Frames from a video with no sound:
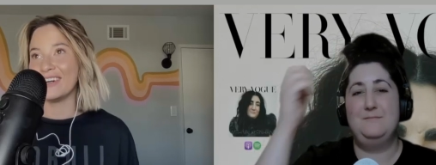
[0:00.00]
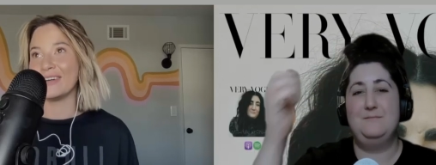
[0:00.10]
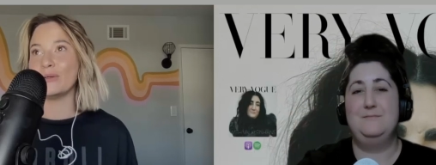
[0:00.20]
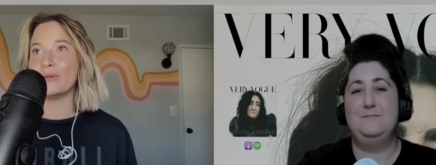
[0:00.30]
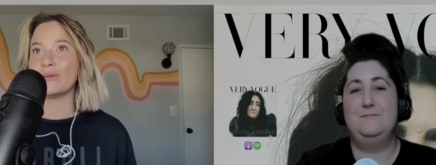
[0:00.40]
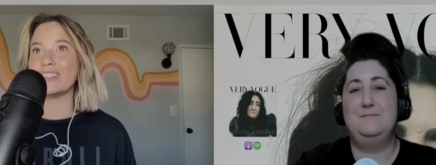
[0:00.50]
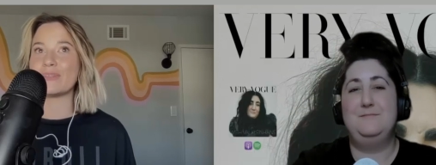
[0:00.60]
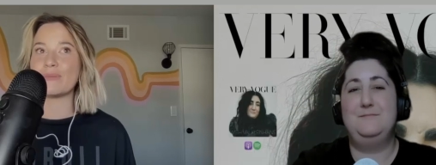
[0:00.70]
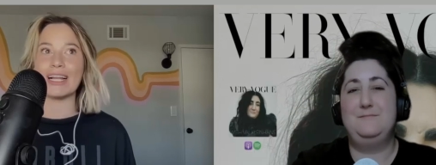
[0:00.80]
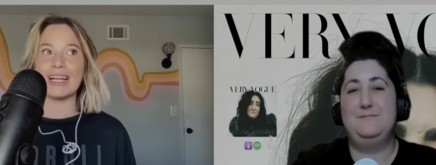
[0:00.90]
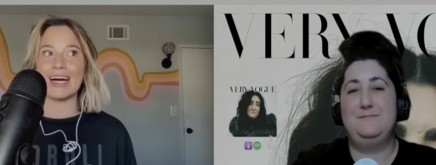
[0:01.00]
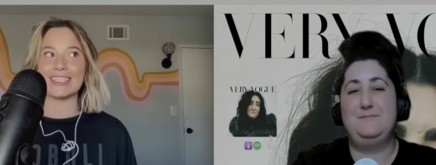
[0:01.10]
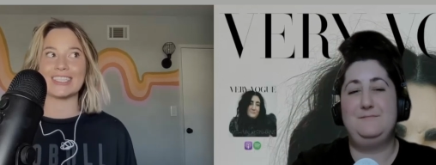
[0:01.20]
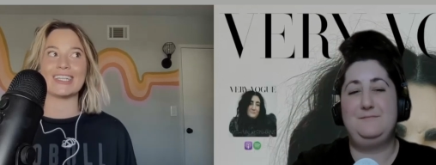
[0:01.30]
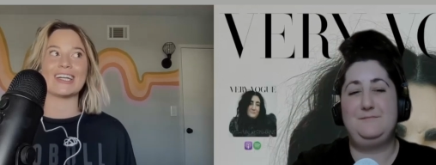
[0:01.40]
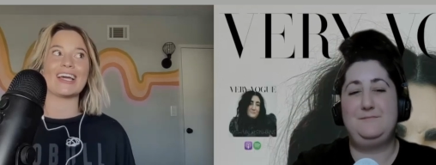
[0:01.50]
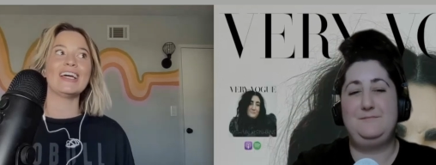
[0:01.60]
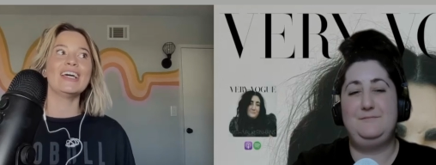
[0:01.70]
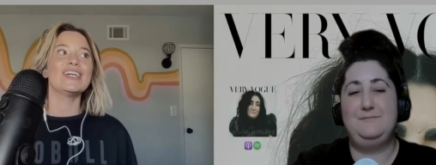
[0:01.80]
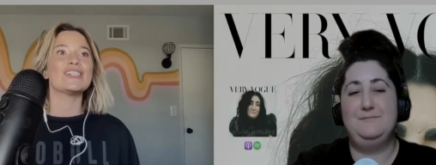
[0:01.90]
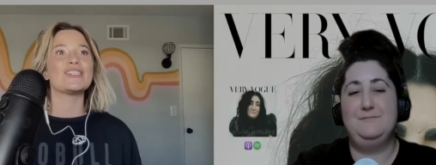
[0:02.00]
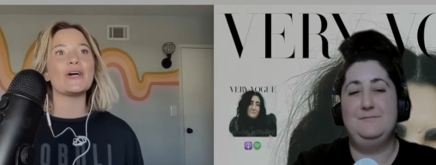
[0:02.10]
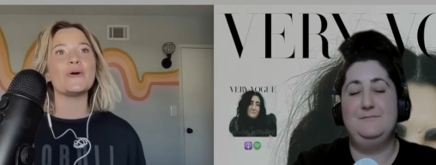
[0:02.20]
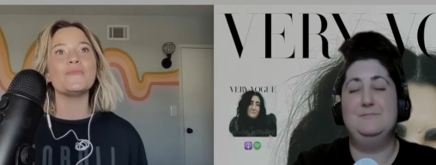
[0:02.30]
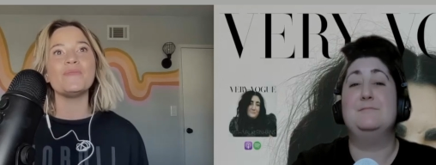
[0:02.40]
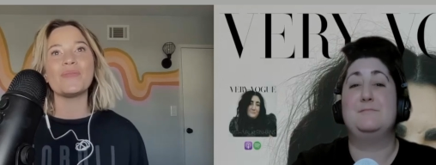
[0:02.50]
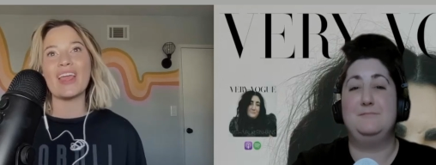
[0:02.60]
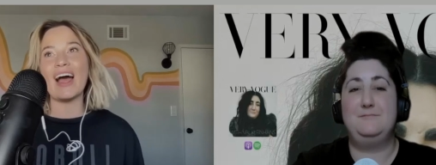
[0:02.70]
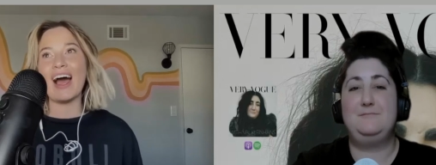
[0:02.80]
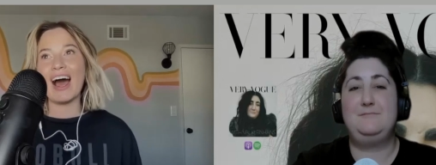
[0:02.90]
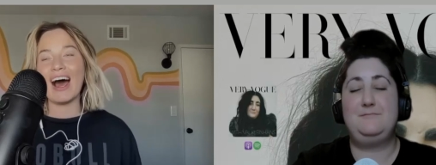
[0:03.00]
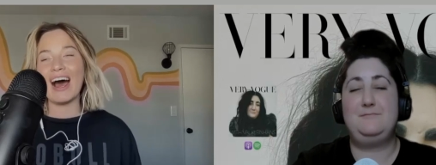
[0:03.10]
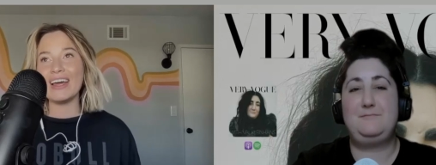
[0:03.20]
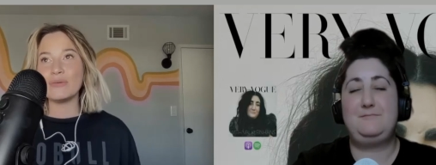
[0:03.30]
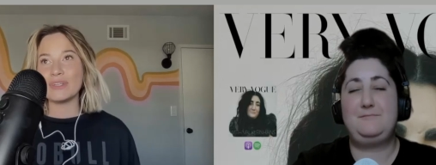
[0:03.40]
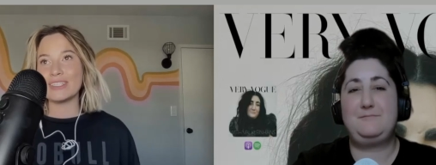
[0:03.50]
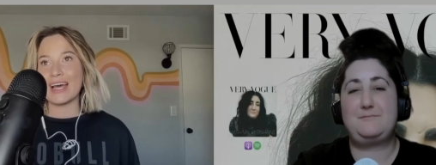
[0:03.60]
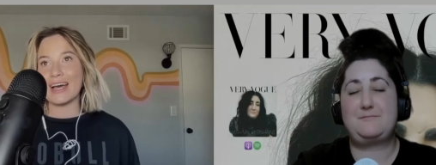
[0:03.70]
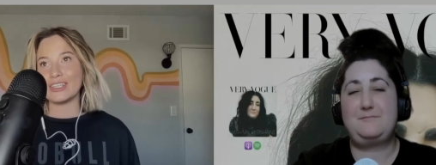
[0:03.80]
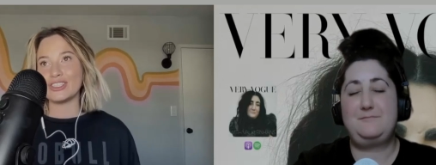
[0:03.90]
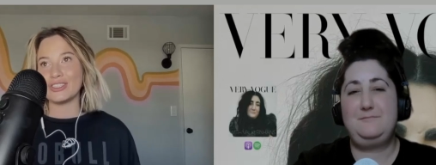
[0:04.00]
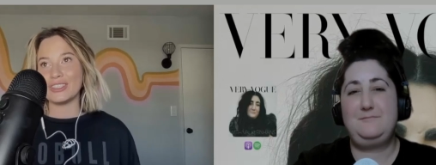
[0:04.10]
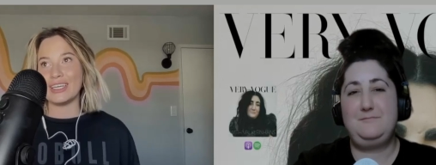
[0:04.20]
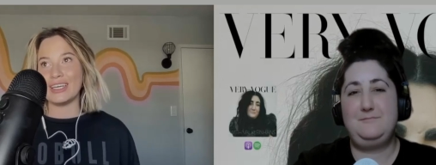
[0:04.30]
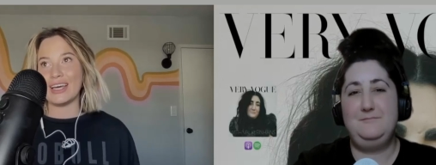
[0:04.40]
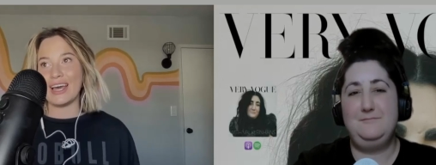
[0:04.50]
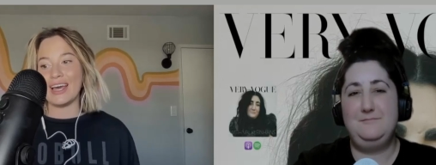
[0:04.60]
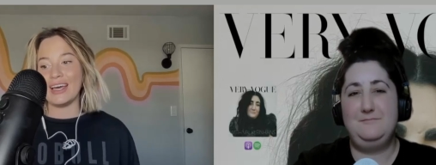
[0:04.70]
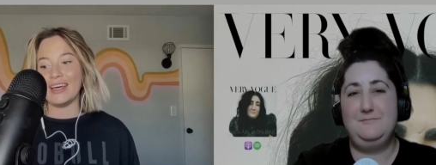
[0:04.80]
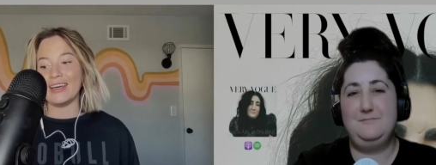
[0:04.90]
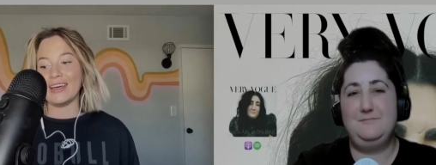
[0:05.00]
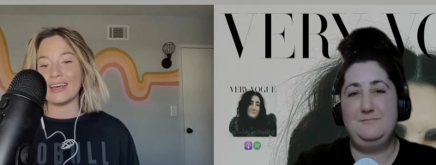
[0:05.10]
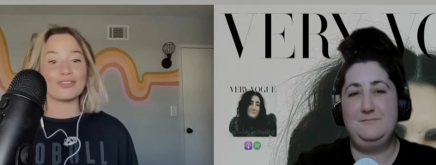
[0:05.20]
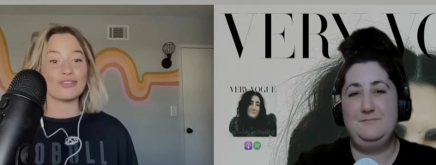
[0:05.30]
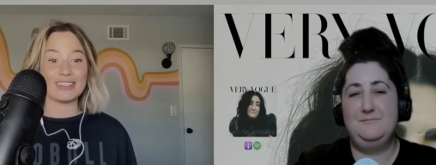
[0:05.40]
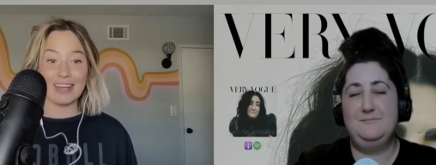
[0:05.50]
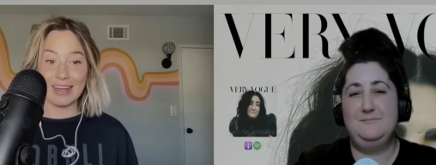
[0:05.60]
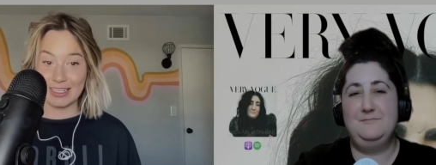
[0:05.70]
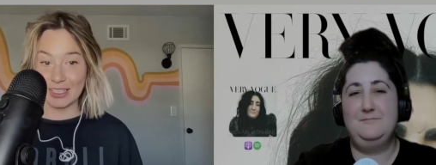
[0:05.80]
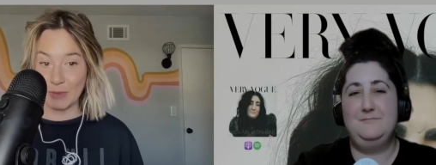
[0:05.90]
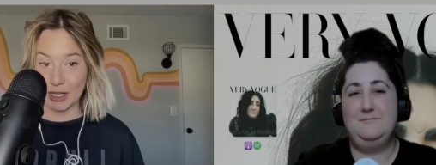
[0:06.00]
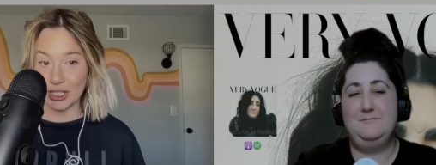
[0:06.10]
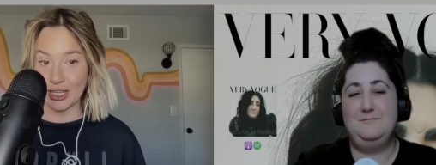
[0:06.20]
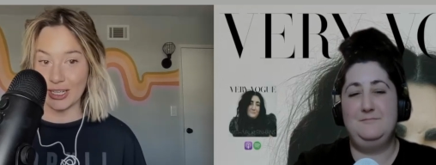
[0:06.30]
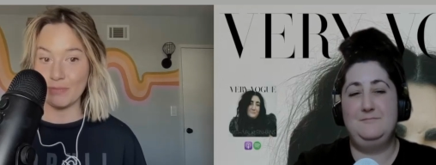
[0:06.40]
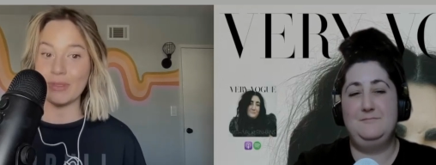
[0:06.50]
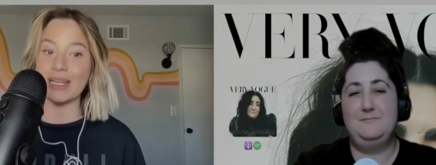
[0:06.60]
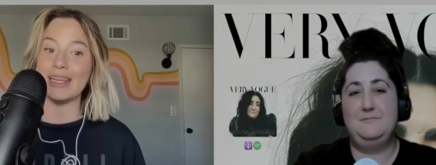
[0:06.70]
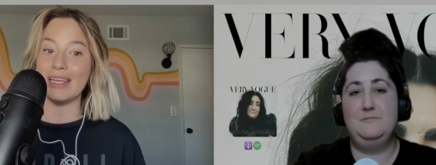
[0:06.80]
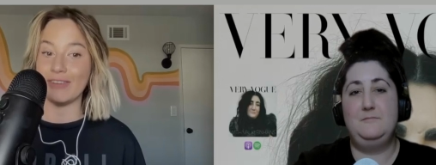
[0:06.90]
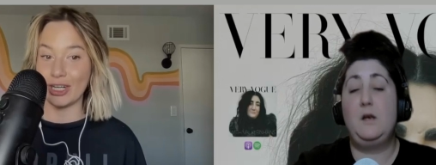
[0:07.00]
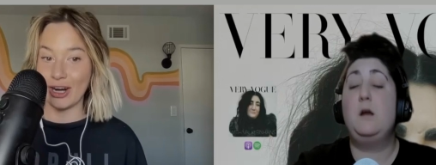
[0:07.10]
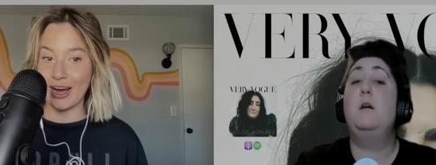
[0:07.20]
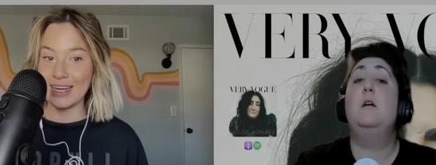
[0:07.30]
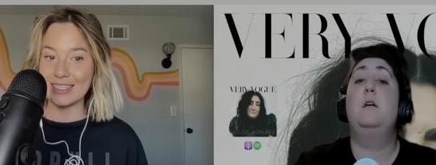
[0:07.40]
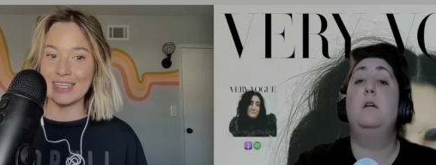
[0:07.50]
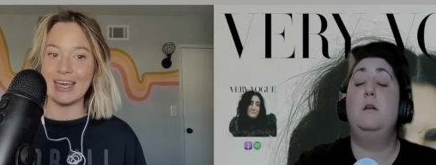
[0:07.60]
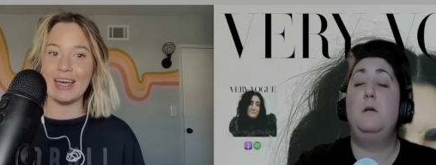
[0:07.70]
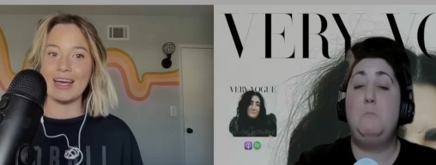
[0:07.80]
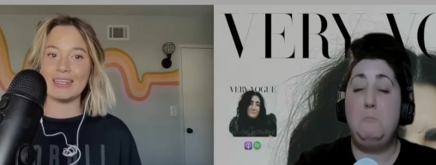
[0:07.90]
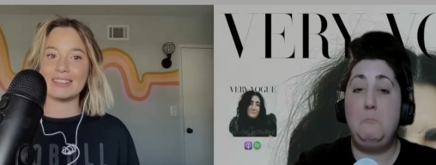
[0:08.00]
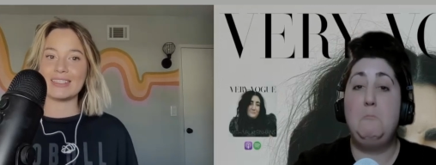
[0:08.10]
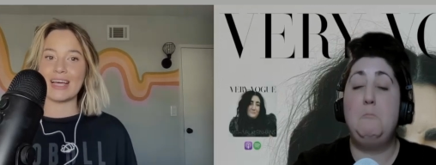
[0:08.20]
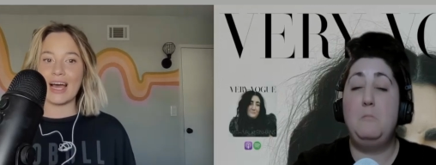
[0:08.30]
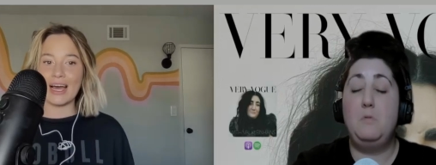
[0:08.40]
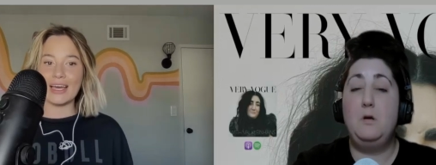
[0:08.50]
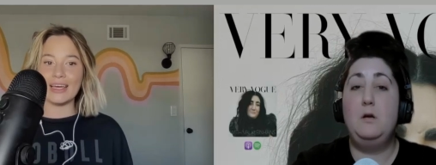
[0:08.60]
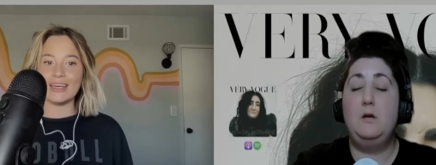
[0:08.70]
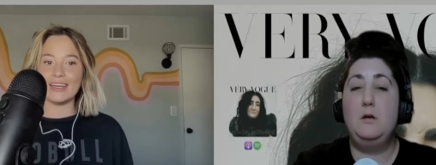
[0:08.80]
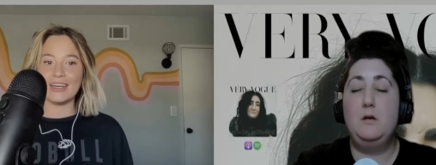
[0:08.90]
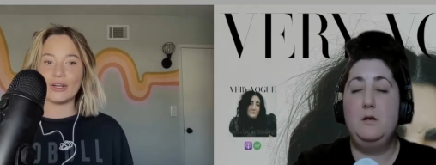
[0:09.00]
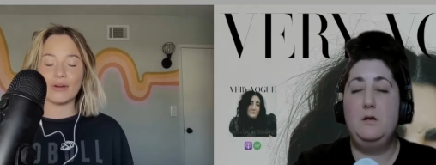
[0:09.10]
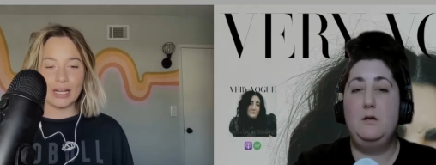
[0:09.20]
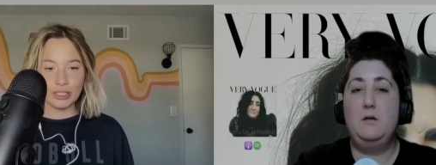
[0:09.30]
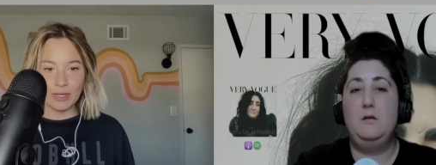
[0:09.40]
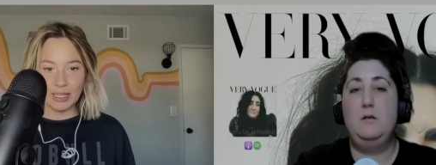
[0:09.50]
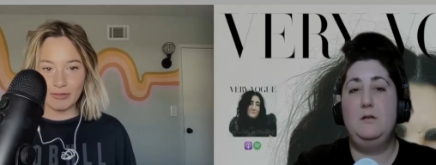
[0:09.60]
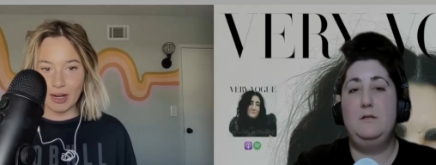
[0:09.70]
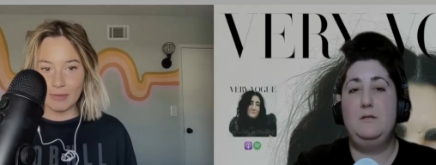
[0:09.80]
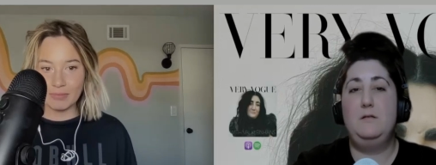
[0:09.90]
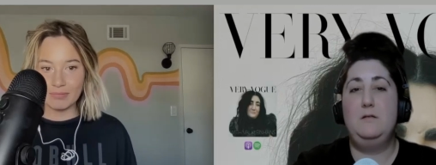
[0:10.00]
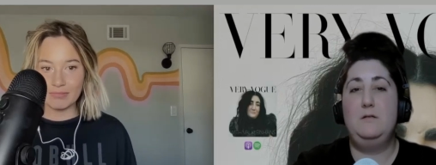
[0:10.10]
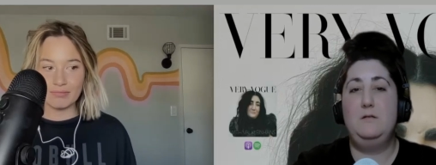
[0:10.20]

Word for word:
Speaker 1: Ooh, it's been a long journey. So, mm. mm. I was actually a exercise science major, believe it or not, and mm. I graduated from